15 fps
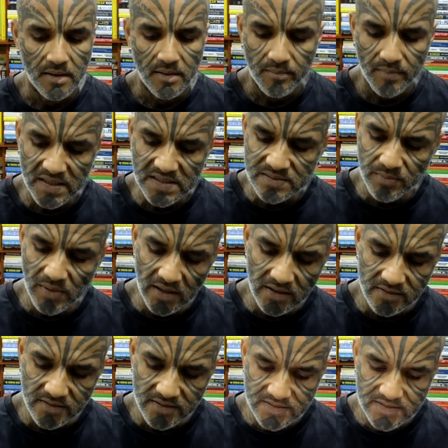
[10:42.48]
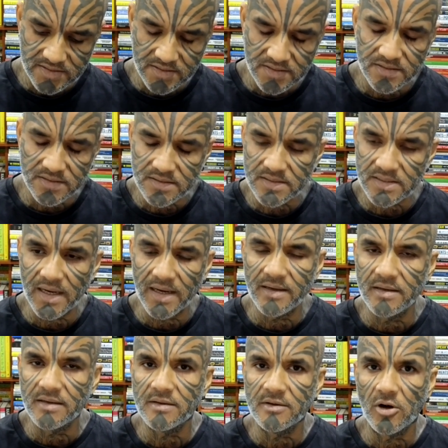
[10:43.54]
make smarter decisions
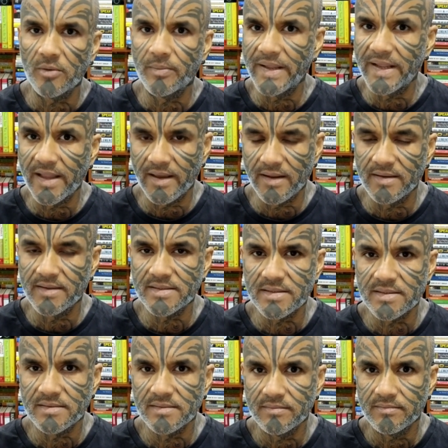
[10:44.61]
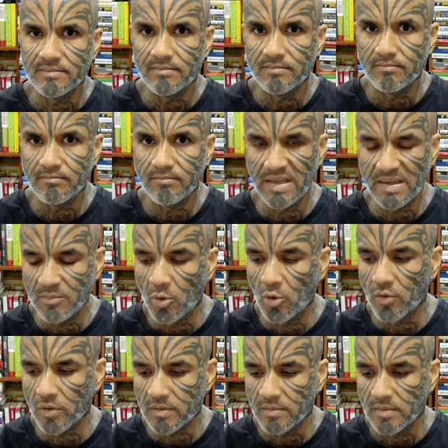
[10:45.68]
and not be careless, be
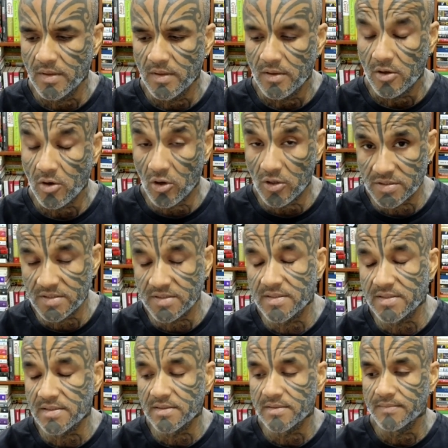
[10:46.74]
more cautious.